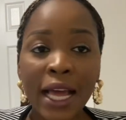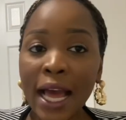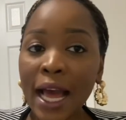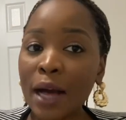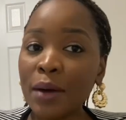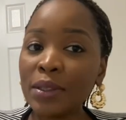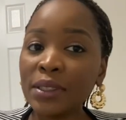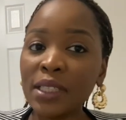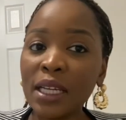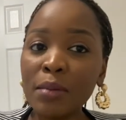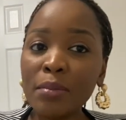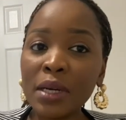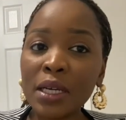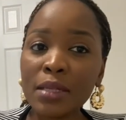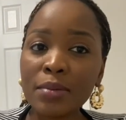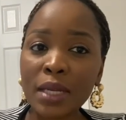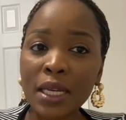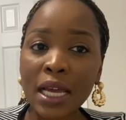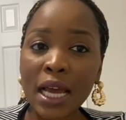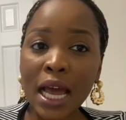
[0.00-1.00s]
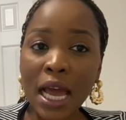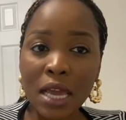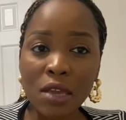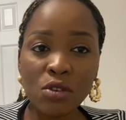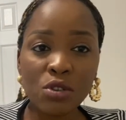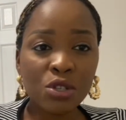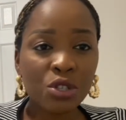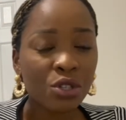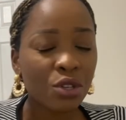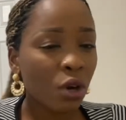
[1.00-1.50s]
I was telling my husband that, are you
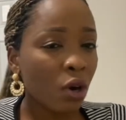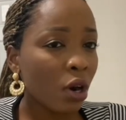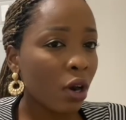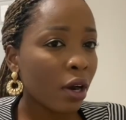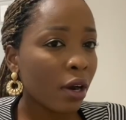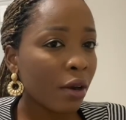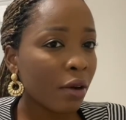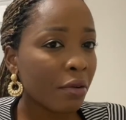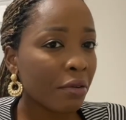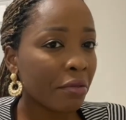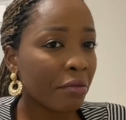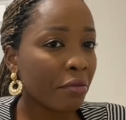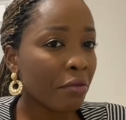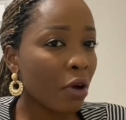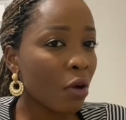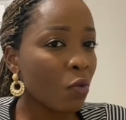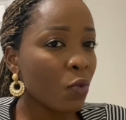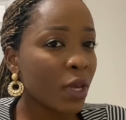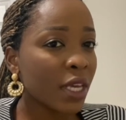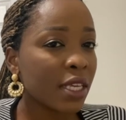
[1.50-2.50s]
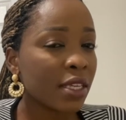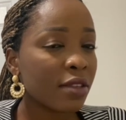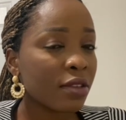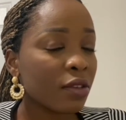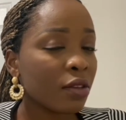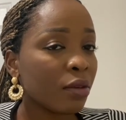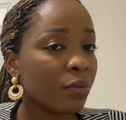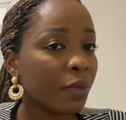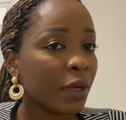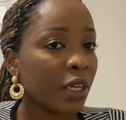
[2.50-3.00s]
sure one week is
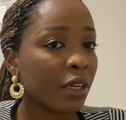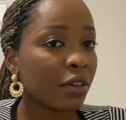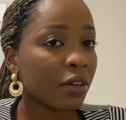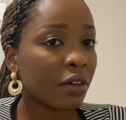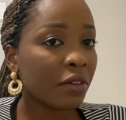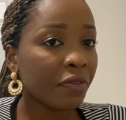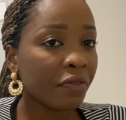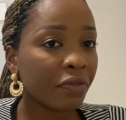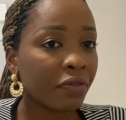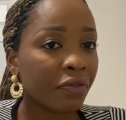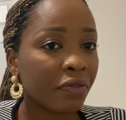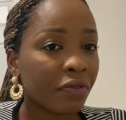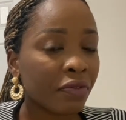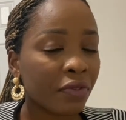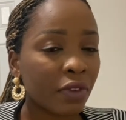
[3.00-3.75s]
going to be enough?